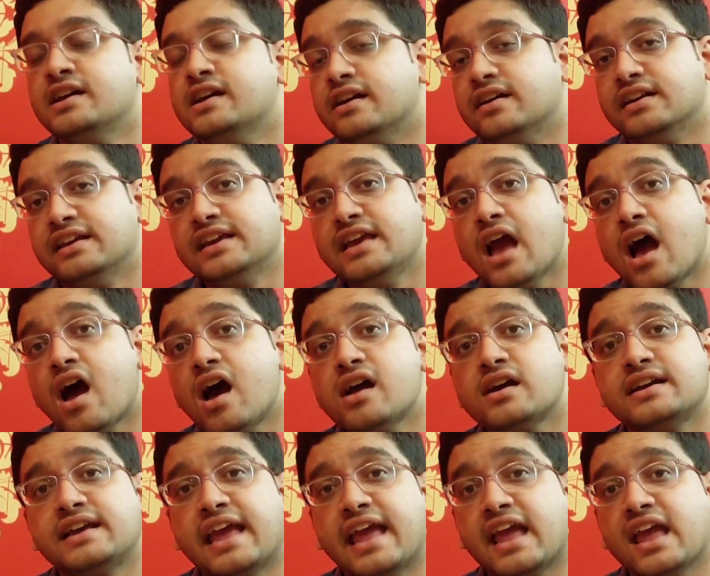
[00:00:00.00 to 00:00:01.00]

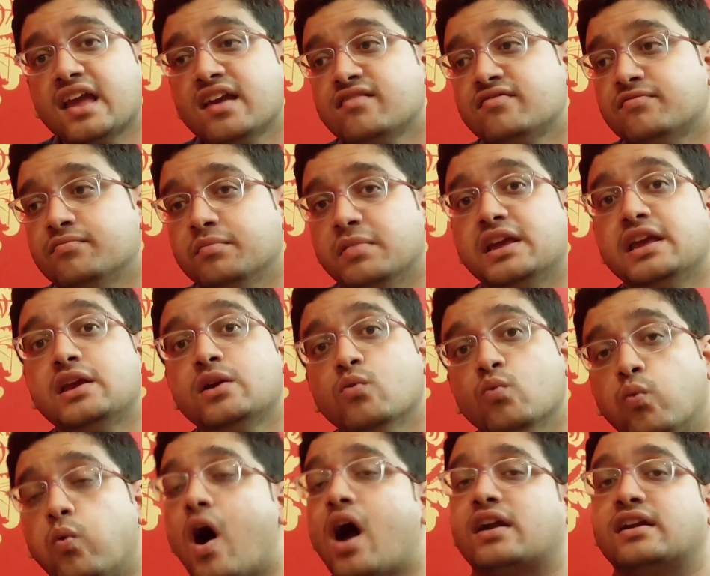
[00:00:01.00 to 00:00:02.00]
Ria gave me
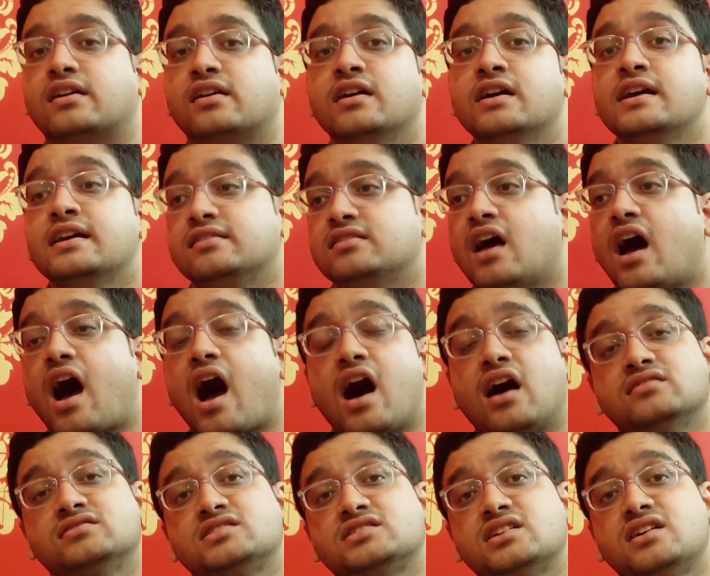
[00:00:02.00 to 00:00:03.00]
what? The
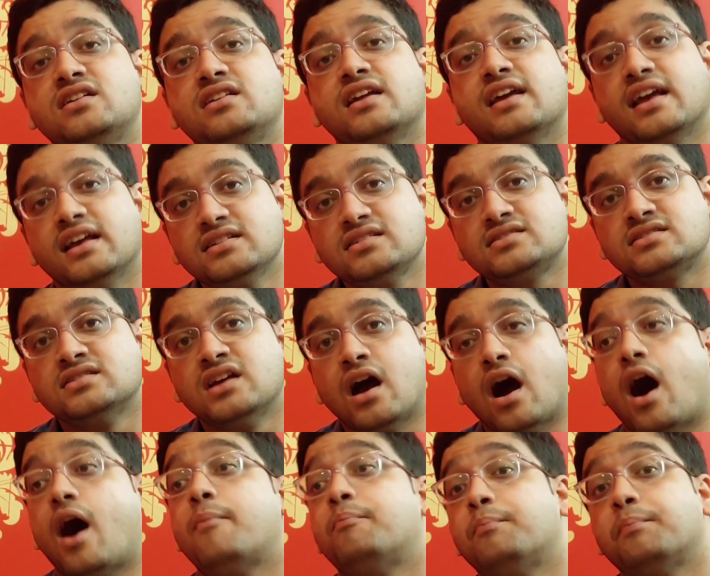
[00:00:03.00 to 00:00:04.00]
answer is
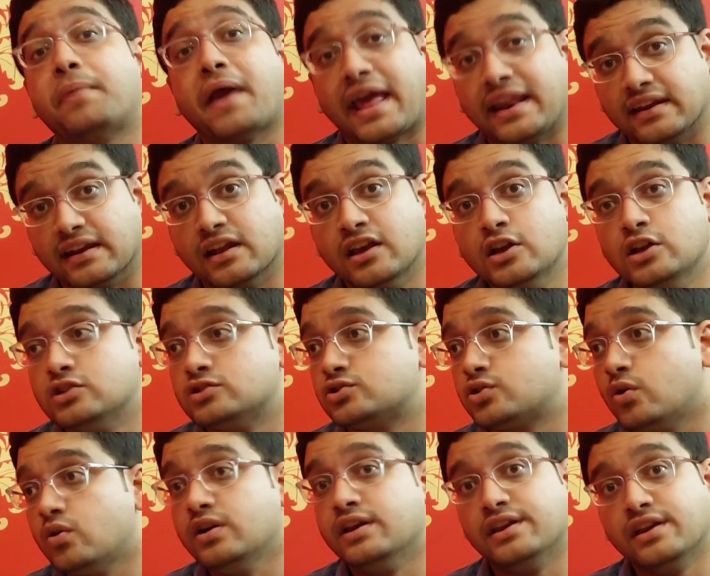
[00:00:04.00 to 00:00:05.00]
a pen.
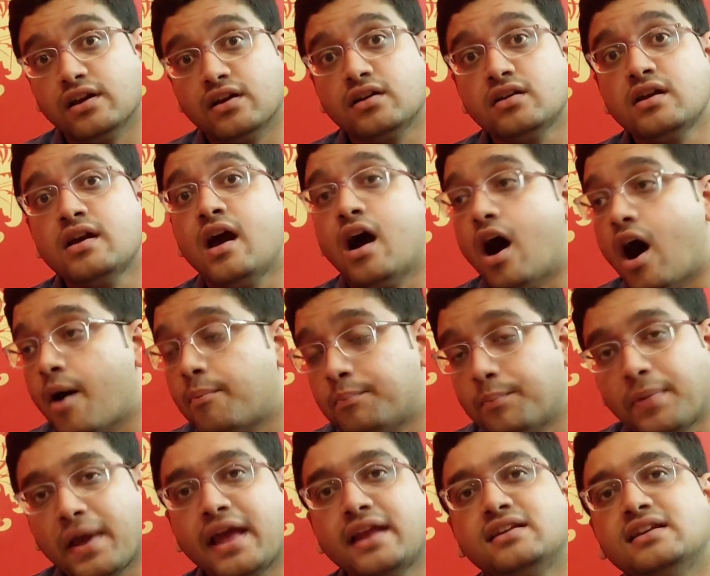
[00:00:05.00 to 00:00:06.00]
So here a
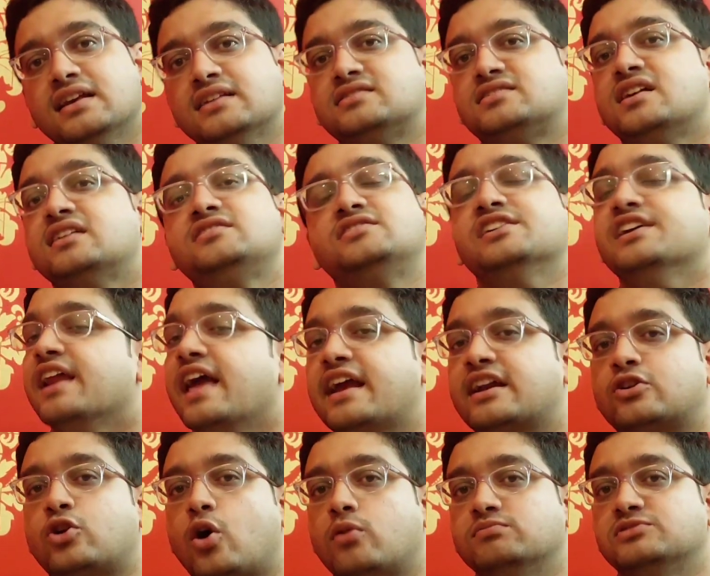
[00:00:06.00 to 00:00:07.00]
pen is the
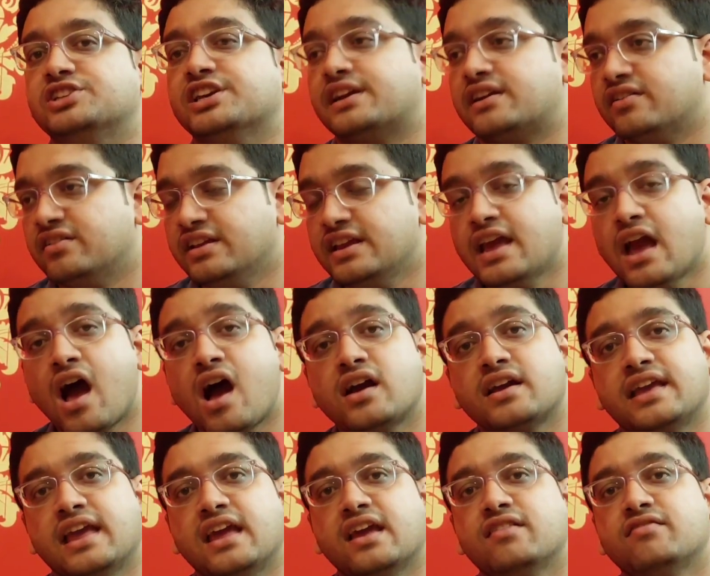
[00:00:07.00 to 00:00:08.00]
direct object. Ria
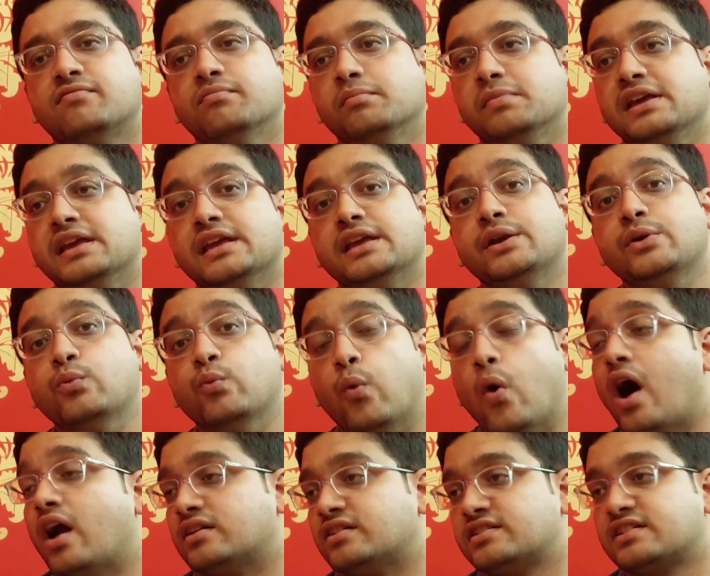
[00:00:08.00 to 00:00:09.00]
gave me
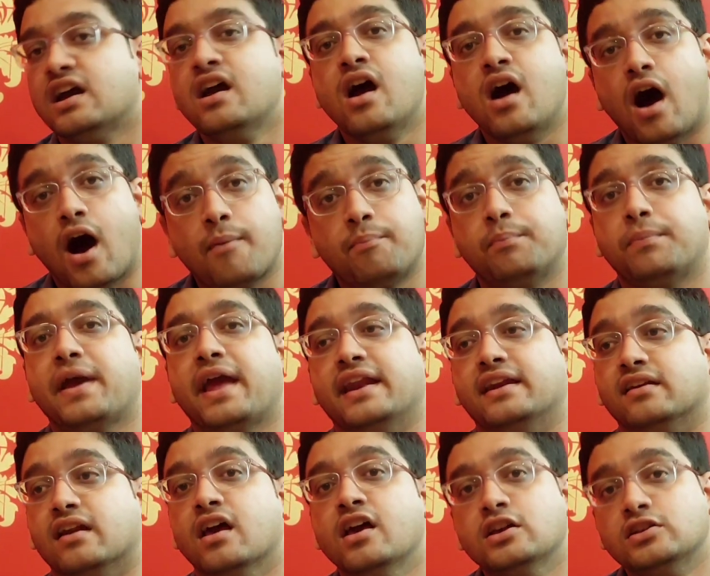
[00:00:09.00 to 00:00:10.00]
what? A
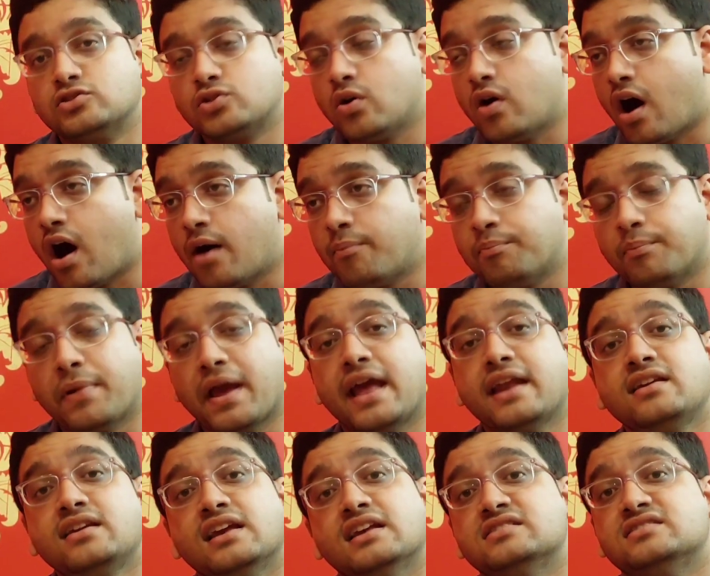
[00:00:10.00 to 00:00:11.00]
pen. So a
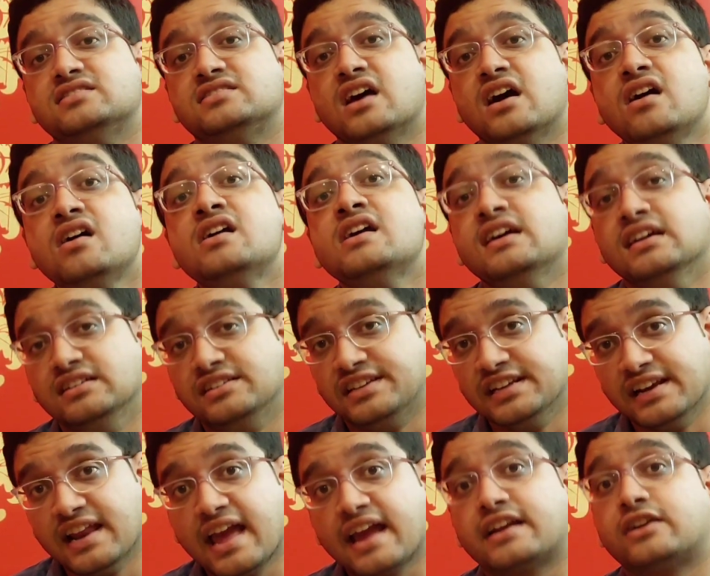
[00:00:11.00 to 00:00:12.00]
pen is the
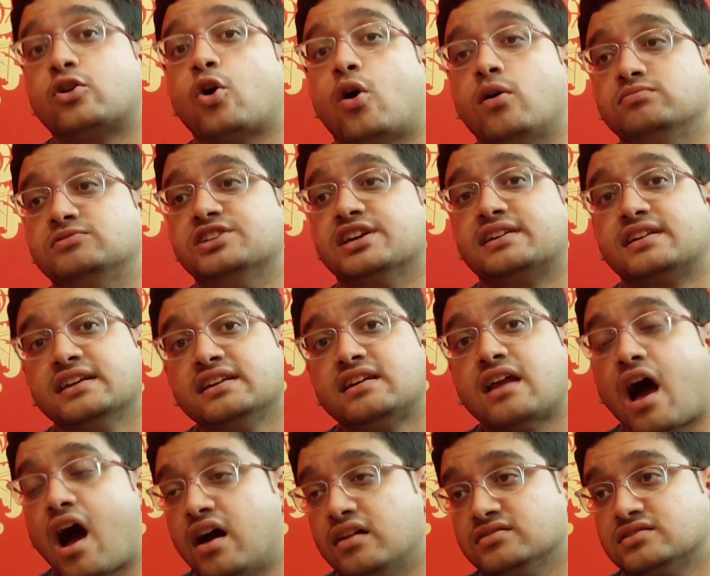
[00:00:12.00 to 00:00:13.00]
direct object. It
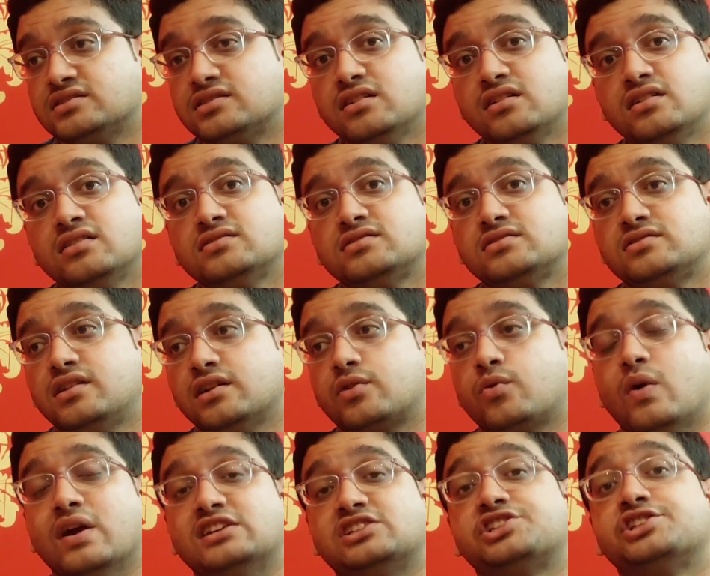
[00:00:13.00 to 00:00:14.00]
answers the
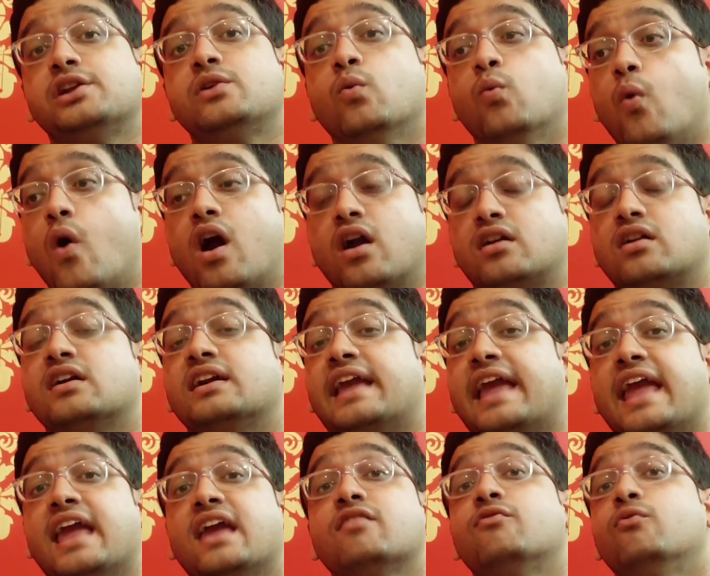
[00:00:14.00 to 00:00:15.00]
question what?
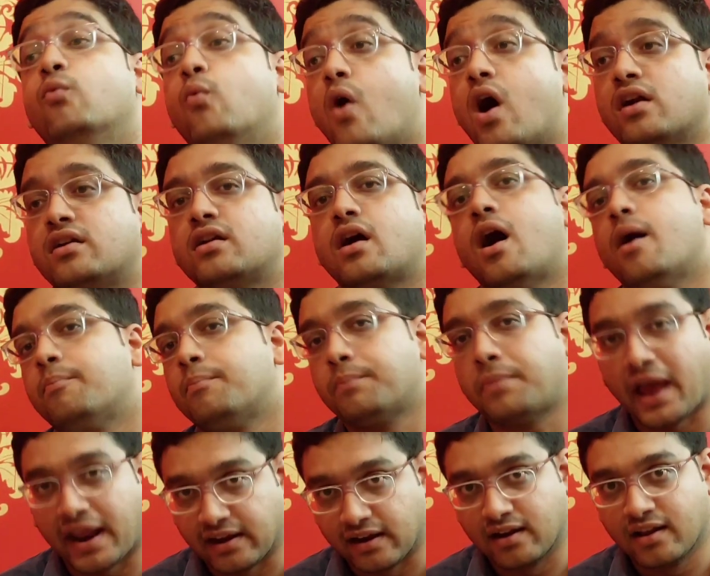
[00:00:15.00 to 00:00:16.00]
Gave what? A
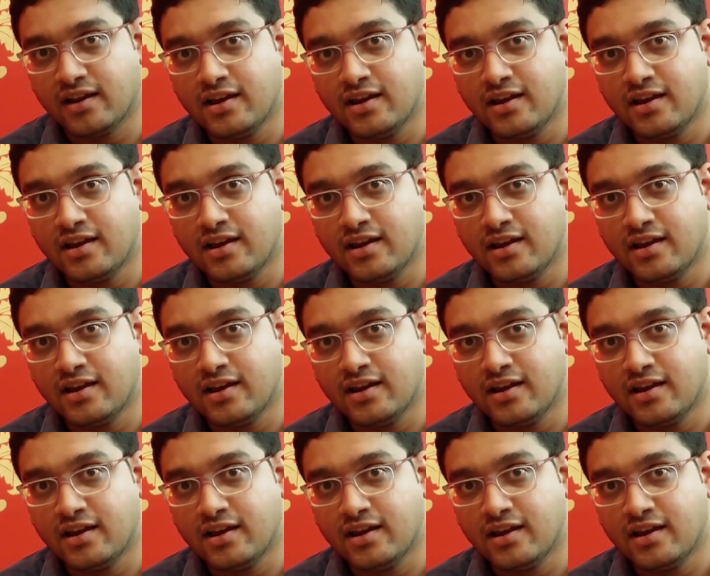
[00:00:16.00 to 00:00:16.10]
pen.